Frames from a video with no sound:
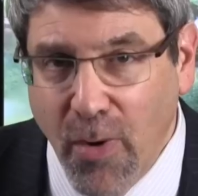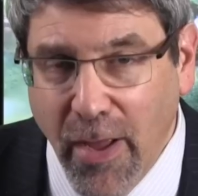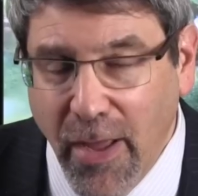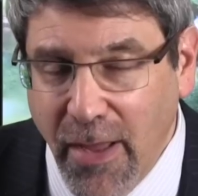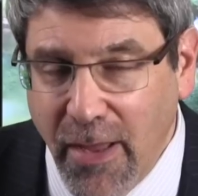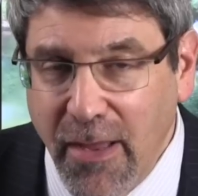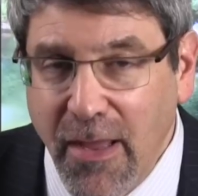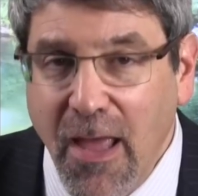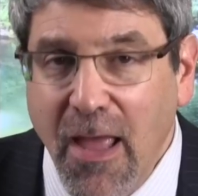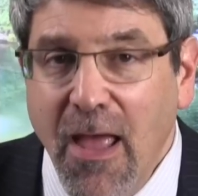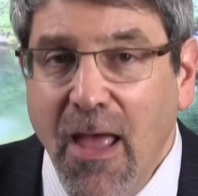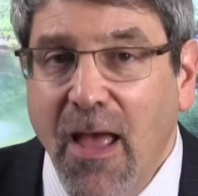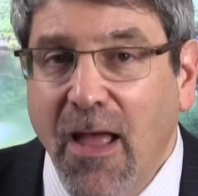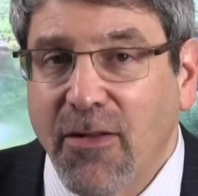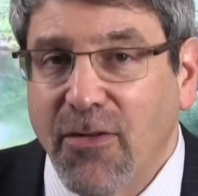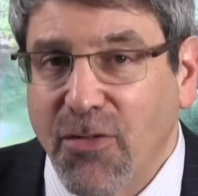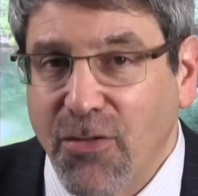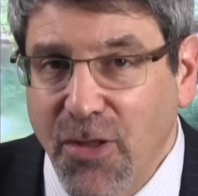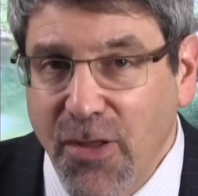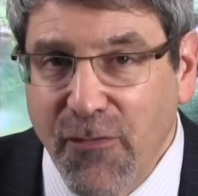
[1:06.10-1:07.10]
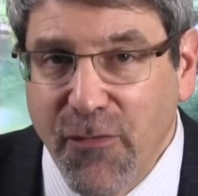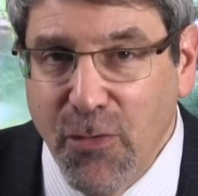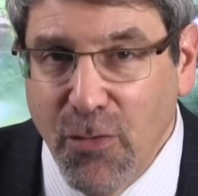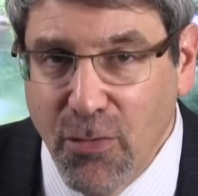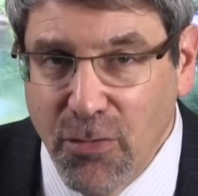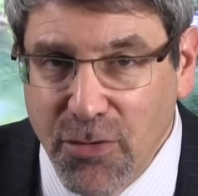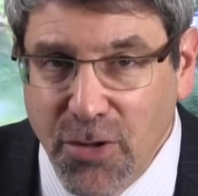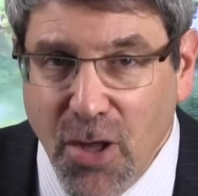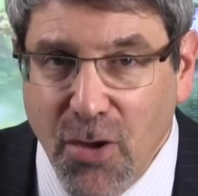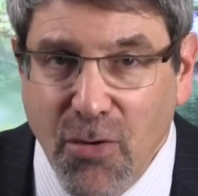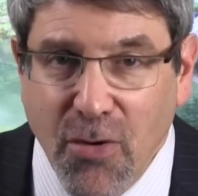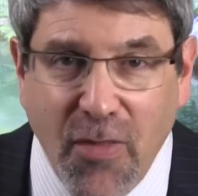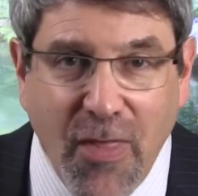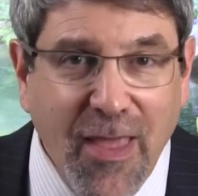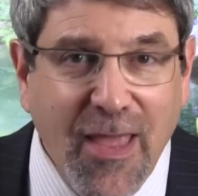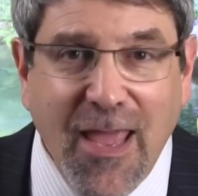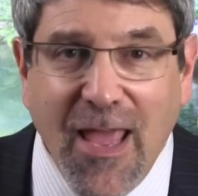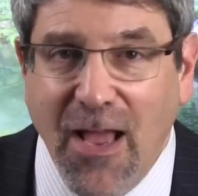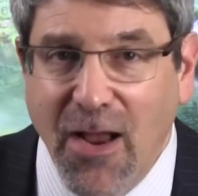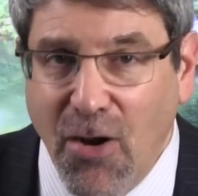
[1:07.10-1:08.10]
away, to leave you alone, and
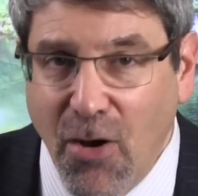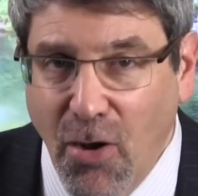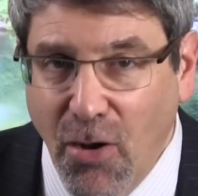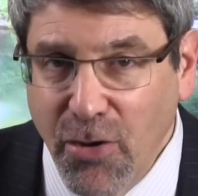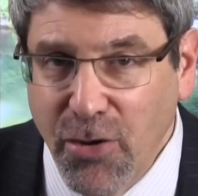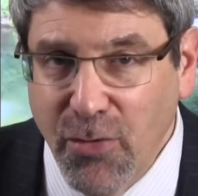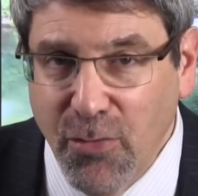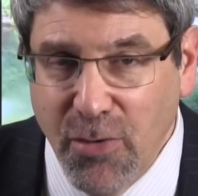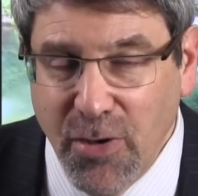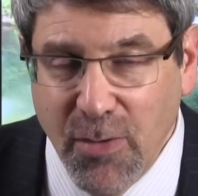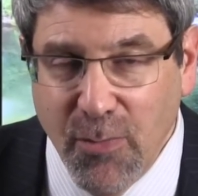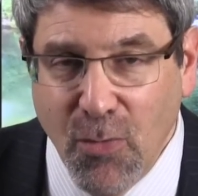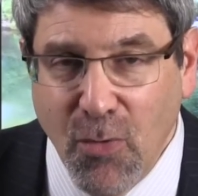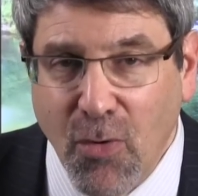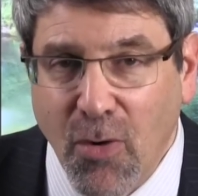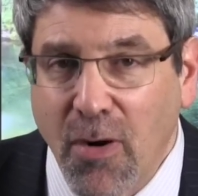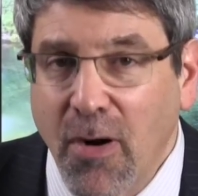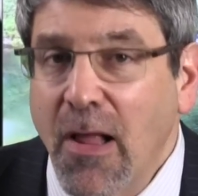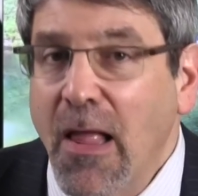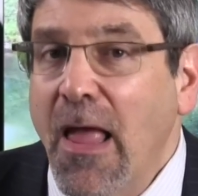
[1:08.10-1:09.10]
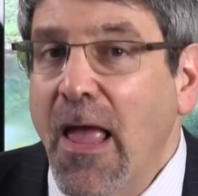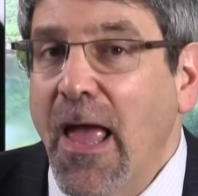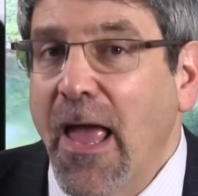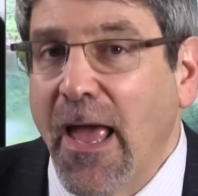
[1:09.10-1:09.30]
they can't call you anymore.